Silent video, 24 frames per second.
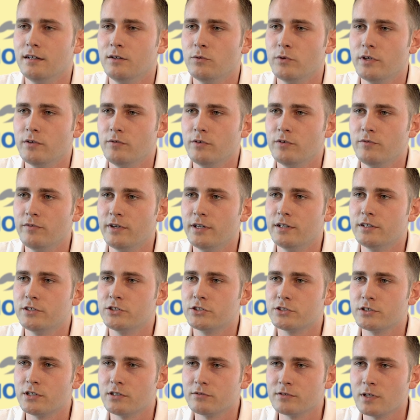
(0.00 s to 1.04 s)
We have a very
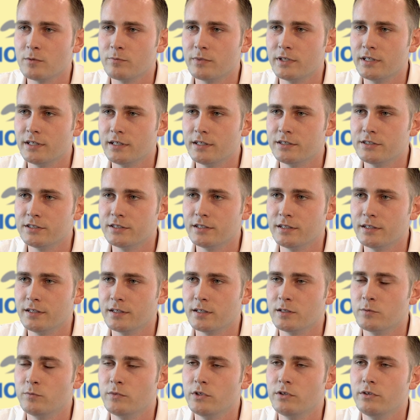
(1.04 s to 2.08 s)
strong reputation in
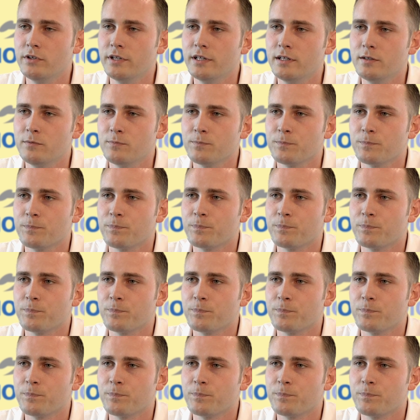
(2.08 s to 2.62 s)
the community,